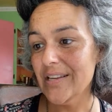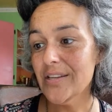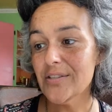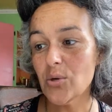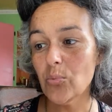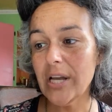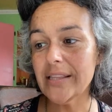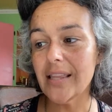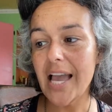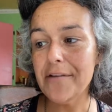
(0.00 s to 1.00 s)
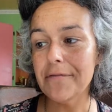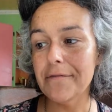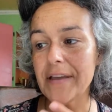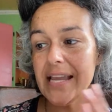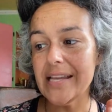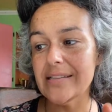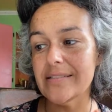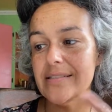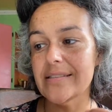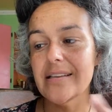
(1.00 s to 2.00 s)
So when life
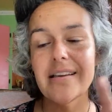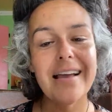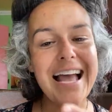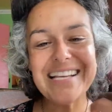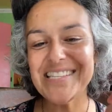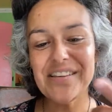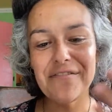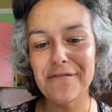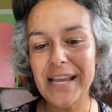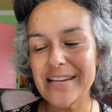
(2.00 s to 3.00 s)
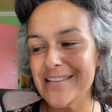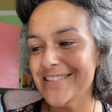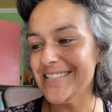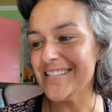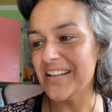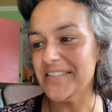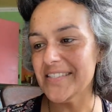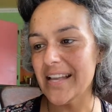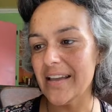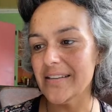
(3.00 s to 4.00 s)
fades as the fading
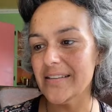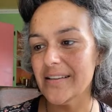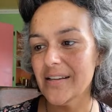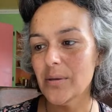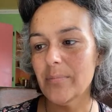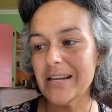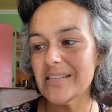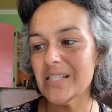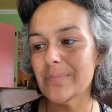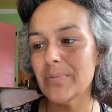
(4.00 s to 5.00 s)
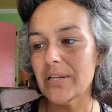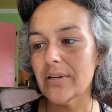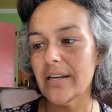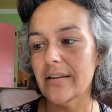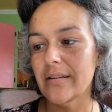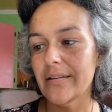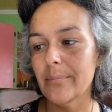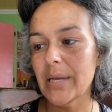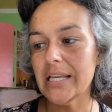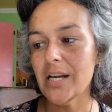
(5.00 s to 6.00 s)
sunset, my spirit
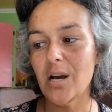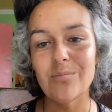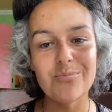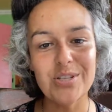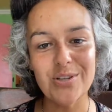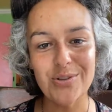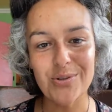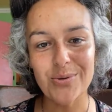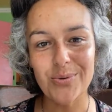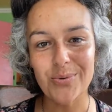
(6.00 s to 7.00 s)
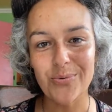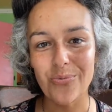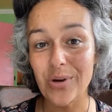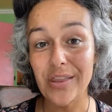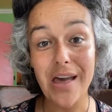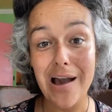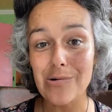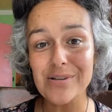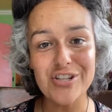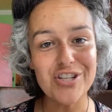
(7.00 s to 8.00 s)
may come to you
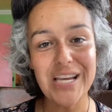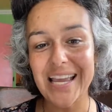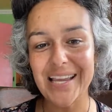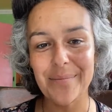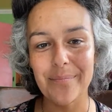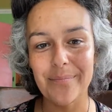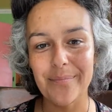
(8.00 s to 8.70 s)
without shame.